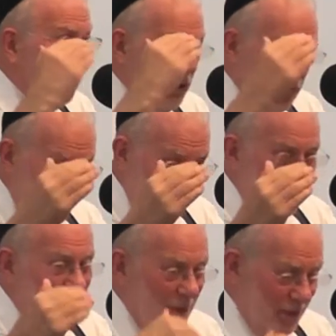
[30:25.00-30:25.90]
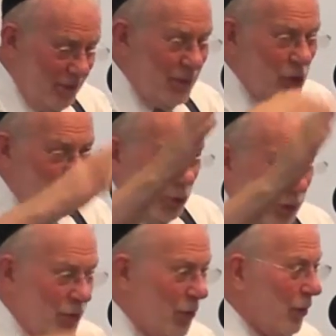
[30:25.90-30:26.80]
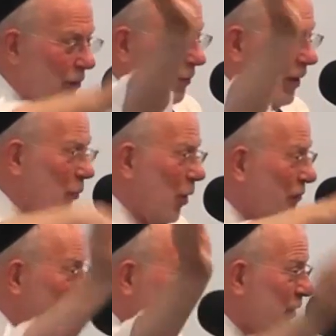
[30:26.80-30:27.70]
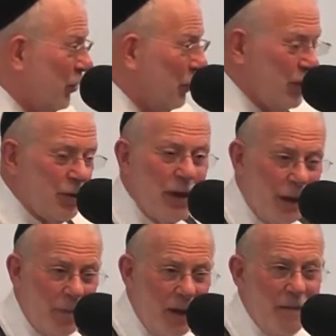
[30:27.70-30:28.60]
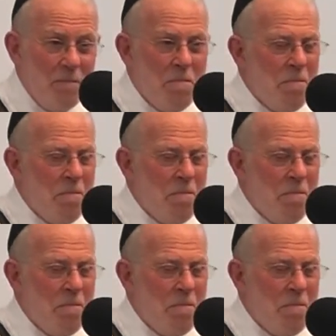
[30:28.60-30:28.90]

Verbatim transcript: with Jews who are running away from being Jewish, like me,